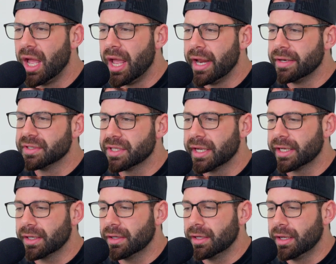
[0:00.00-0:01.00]
And he was like,
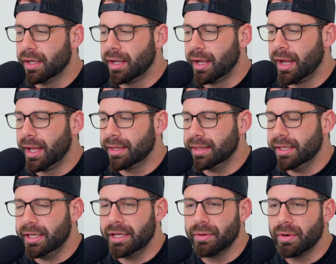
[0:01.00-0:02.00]
I
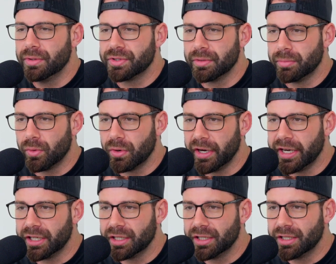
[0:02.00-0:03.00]
think heroes are
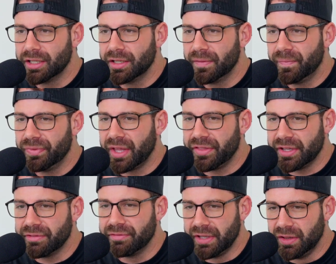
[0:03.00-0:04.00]
boring. I
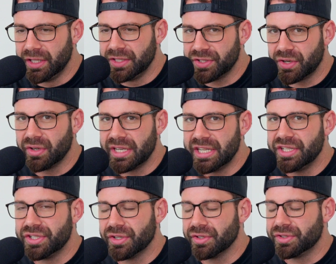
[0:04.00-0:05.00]
think villains are
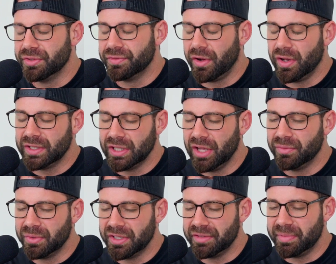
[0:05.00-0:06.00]
easier to fall in love
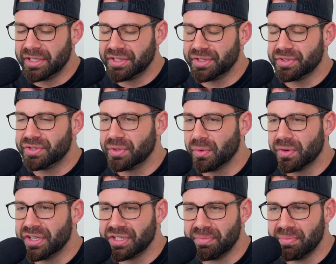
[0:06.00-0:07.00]
with because their
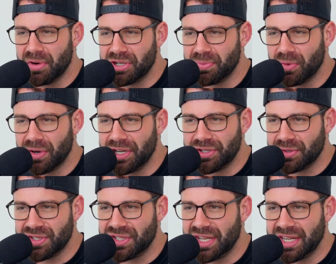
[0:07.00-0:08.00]
story is much more
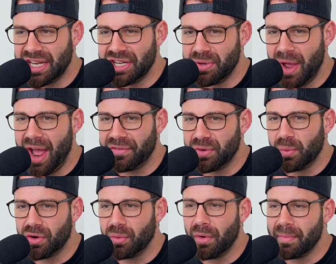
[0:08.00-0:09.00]
interesting, and you have to
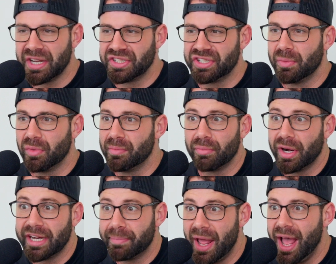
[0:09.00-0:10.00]
wonder what makes someone
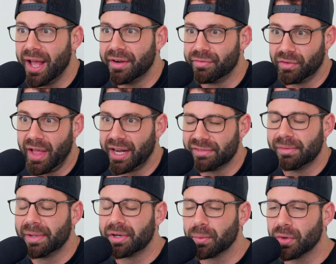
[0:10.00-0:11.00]
break bad, for lack of a
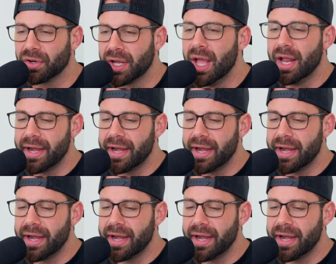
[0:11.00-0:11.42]
better word.